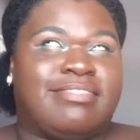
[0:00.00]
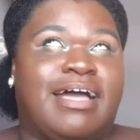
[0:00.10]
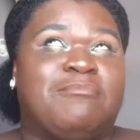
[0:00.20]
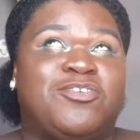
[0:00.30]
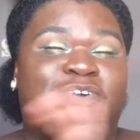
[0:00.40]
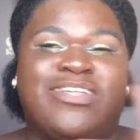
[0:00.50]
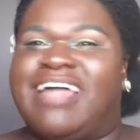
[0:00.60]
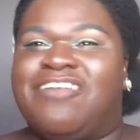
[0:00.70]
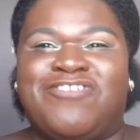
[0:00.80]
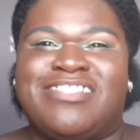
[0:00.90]
I'm sure
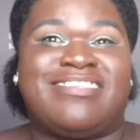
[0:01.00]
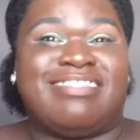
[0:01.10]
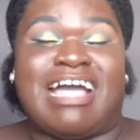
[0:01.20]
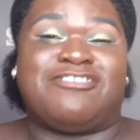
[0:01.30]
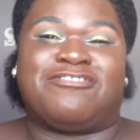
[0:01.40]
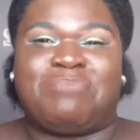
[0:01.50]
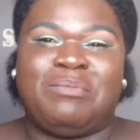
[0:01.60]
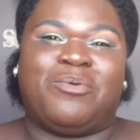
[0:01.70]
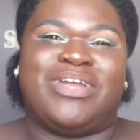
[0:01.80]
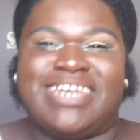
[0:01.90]
hundreds and thousands of
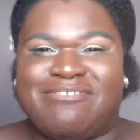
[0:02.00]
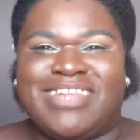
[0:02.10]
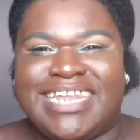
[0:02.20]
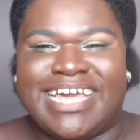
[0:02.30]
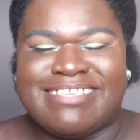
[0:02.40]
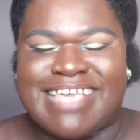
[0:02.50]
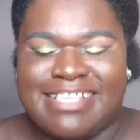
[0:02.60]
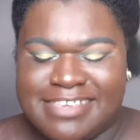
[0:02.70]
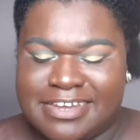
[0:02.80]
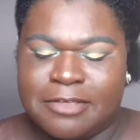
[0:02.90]
people were definitely
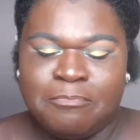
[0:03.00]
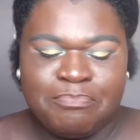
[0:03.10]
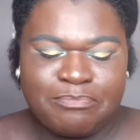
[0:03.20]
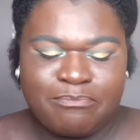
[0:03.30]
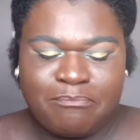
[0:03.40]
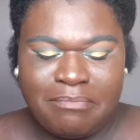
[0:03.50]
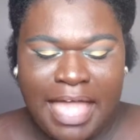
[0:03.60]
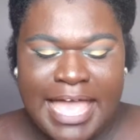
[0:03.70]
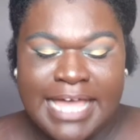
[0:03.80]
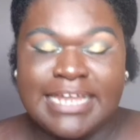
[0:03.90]
excited.
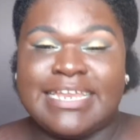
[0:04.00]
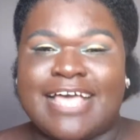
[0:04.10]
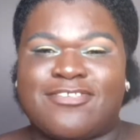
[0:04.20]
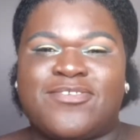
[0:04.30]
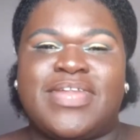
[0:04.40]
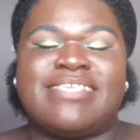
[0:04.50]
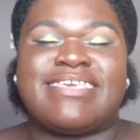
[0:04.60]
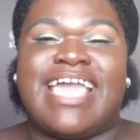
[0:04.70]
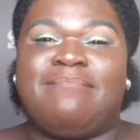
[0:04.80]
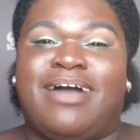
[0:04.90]
And as soon as
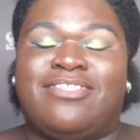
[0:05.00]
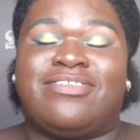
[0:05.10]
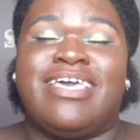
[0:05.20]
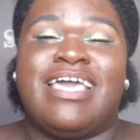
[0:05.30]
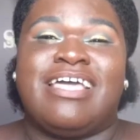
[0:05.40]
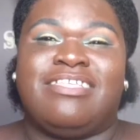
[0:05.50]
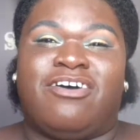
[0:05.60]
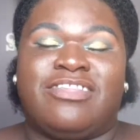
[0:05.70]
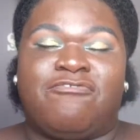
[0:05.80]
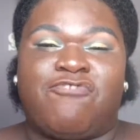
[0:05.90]
it came out
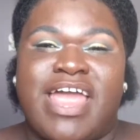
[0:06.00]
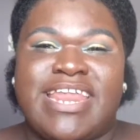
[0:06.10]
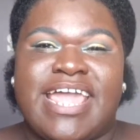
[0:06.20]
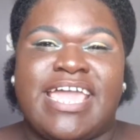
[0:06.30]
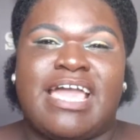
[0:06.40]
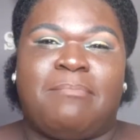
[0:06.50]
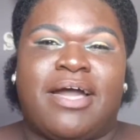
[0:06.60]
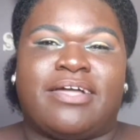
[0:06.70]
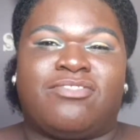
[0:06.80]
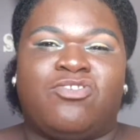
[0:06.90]
on the Friday,
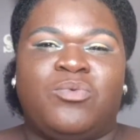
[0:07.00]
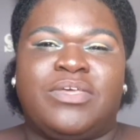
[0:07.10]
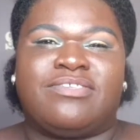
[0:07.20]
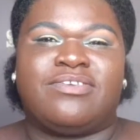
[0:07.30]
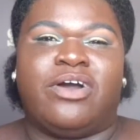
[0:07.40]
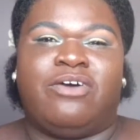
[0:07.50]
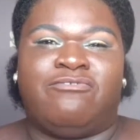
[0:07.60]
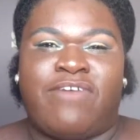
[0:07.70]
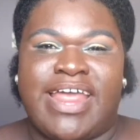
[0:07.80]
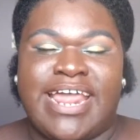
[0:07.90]
about 2 weeks ago
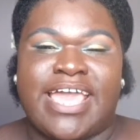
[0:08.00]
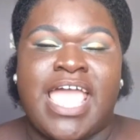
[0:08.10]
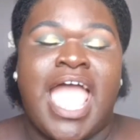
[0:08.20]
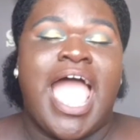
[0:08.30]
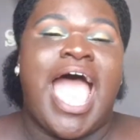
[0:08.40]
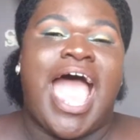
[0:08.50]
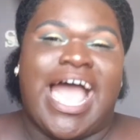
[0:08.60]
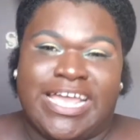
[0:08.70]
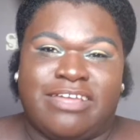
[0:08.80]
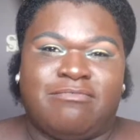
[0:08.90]
on Friday,
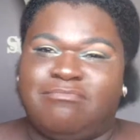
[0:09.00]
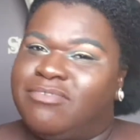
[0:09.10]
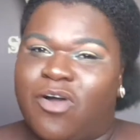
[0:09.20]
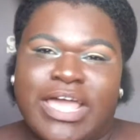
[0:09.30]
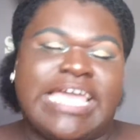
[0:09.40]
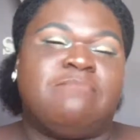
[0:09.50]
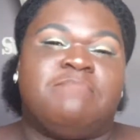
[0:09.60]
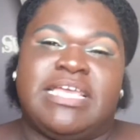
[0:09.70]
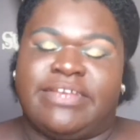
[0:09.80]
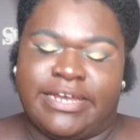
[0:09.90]
I got it
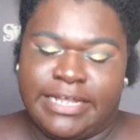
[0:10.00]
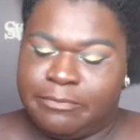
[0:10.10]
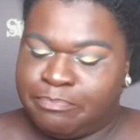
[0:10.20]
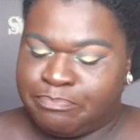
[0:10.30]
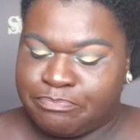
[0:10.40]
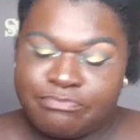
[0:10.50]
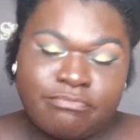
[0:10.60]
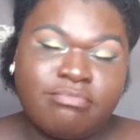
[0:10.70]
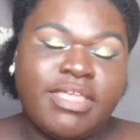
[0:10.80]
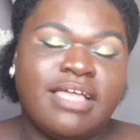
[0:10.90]
immediately.
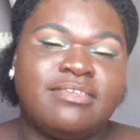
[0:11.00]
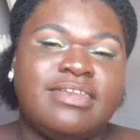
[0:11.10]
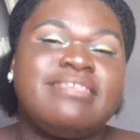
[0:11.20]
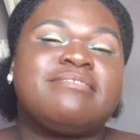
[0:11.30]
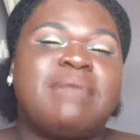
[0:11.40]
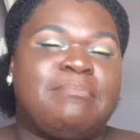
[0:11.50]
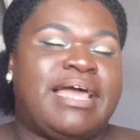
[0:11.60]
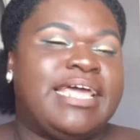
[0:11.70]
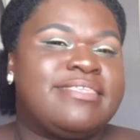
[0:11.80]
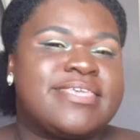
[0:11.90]
So this is my
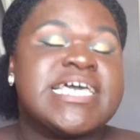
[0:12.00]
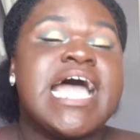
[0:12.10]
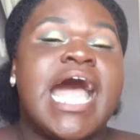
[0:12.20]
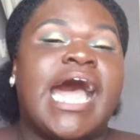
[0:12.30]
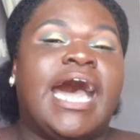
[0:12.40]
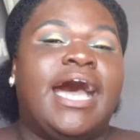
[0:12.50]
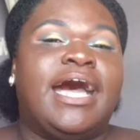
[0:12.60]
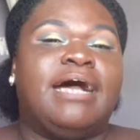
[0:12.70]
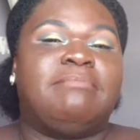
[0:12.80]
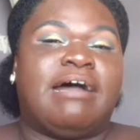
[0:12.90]
palette.
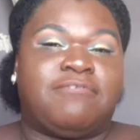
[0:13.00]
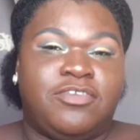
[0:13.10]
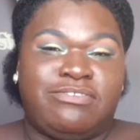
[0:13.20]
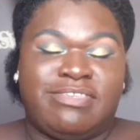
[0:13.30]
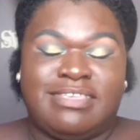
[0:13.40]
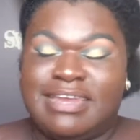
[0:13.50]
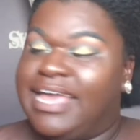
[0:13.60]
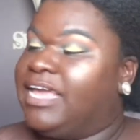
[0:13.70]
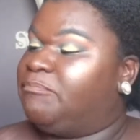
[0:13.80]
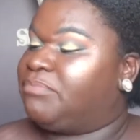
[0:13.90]
I've used it
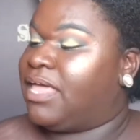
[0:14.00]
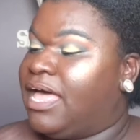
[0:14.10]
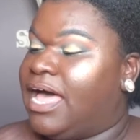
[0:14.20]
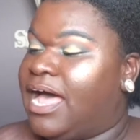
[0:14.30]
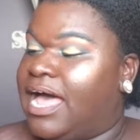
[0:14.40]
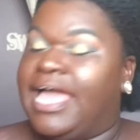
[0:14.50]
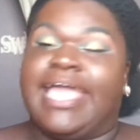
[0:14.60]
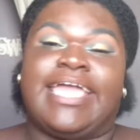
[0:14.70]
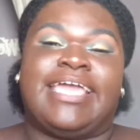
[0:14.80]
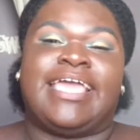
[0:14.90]
today.
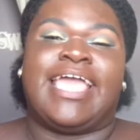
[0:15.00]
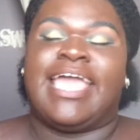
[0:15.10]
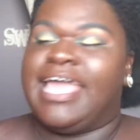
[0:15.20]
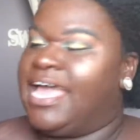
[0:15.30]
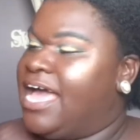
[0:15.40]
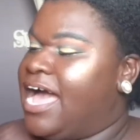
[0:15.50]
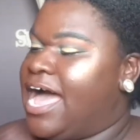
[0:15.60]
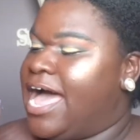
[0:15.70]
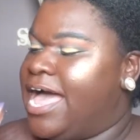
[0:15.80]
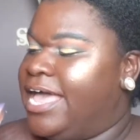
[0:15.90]
I
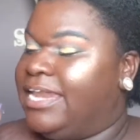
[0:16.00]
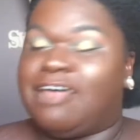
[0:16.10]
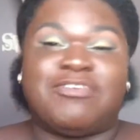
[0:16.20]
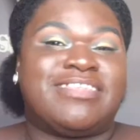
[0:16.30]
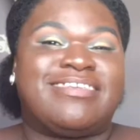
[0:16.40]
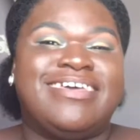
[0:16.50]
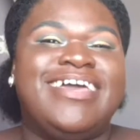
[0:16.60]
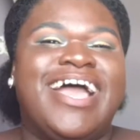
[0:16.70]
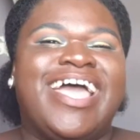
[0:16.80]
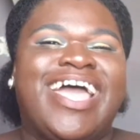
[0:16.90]
love it.
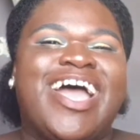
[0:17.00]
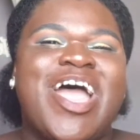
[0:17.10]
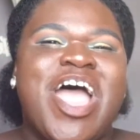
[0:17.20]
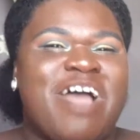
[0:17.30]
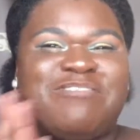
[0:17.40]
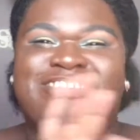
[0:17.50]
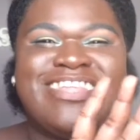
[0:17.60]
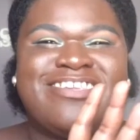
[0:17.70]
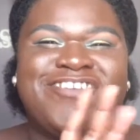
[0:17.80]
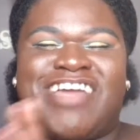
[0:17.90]
I'm just
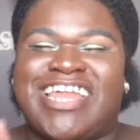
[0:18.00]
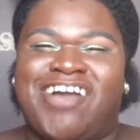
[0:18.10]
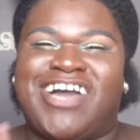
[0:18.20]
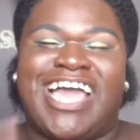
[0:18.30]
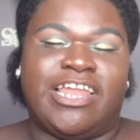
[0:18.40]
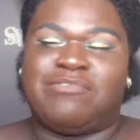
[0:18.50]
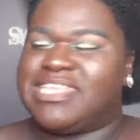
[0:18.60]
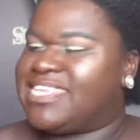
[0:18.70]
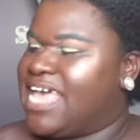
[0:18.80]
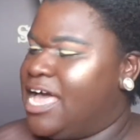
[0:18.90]
going to tell you right now, I love
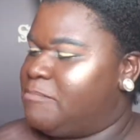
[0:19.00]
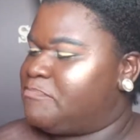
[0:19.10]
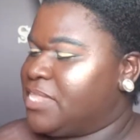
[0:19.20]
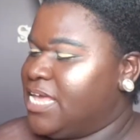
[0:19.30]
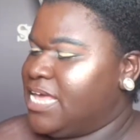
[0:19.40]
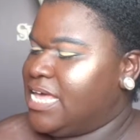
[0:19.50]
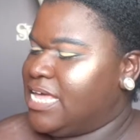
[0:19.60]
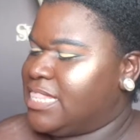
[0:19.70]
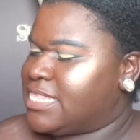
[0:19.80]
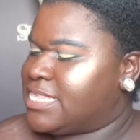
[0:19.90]
it.
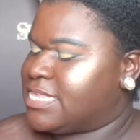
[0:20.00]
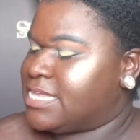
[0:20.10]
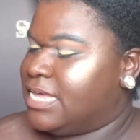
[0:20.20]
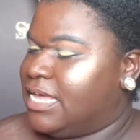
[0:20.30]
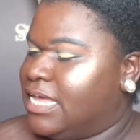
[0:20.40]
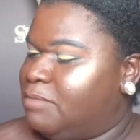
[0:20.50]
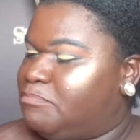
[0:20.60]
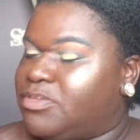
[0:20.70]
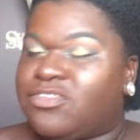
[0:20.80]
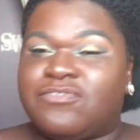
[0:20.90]
It's a
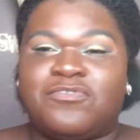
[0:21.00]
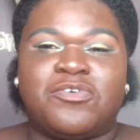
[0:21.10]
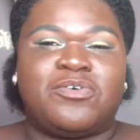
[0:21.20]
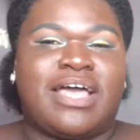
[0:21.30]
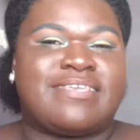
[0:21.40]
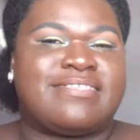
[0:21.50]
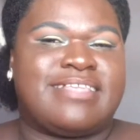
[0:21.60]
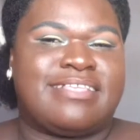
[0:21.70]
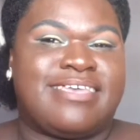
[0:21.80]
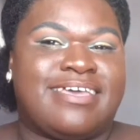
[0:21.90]
beautiful
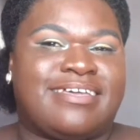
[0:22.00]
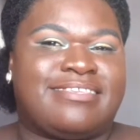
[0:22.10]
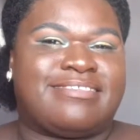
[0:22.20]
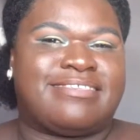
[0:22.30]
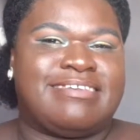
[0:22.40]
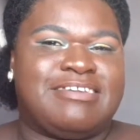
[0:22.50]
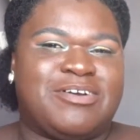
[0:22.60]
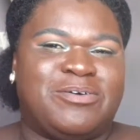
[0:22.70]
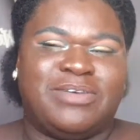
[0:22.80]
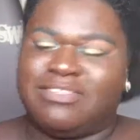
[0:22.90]
aesthetics.
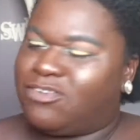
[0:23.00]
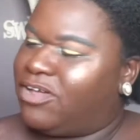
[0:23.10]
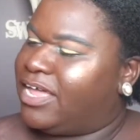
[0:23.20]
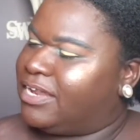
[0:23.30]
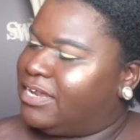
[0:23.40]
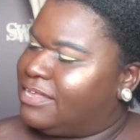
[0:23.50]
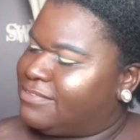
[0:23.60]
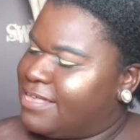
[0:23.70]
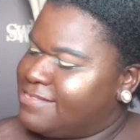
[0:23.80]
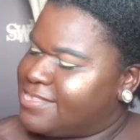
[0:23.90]
It's got the
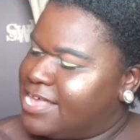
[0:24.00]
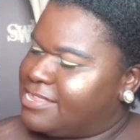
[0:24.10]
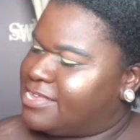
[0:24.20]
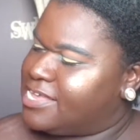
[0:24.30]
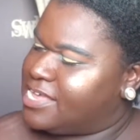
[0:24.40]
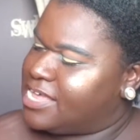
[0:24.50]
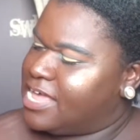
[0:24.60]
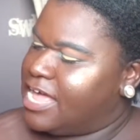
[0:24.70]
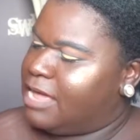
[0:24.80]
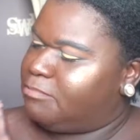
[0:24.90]
sunset
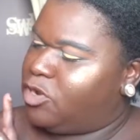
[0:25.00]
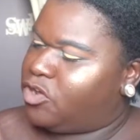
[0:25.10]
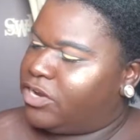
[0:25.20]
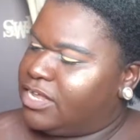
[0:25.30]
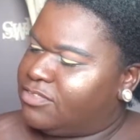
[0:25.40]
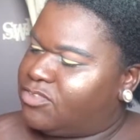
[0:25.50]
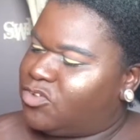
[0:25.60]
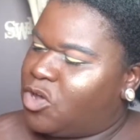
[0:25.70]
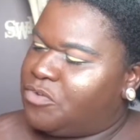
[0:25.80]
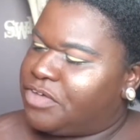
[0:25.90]
look on it to
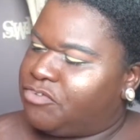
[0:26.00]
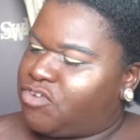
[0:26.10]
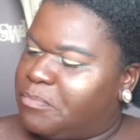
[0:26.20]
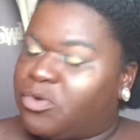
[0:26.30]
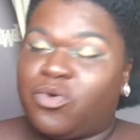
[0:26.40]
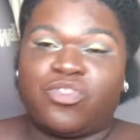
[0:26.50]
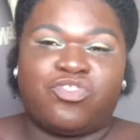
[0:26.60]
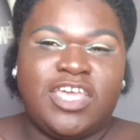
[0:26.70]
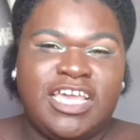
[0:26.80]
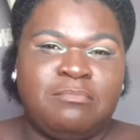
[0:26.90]
go with her tropical
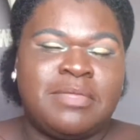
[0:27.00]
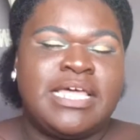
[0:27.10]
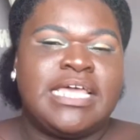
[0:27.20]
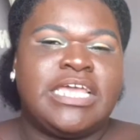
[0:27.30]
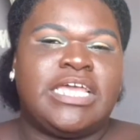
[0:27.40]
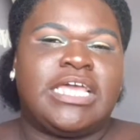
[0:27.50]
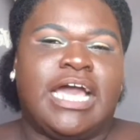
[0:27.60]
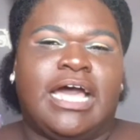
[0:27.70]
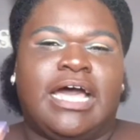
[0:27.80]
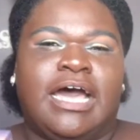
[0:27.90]
theme.
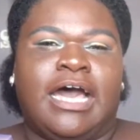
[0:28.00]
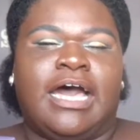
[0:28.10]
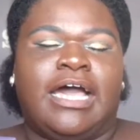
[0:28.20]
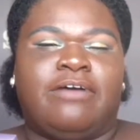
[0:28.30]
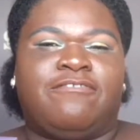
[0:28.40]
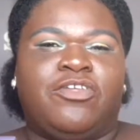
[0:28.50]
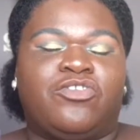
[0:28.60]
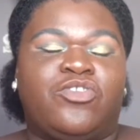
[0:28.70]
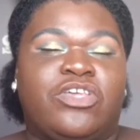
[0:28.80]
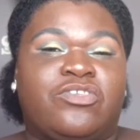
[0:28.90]
For
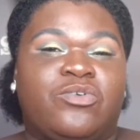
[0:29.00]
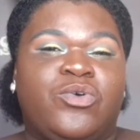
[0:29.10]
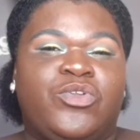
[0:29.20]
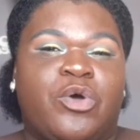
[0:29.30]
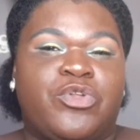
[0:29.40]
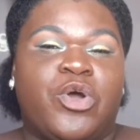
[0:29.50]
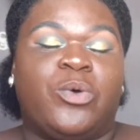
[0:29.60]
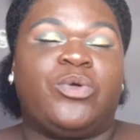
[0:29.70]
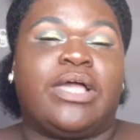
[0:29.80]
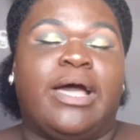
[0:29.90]
those who don't know,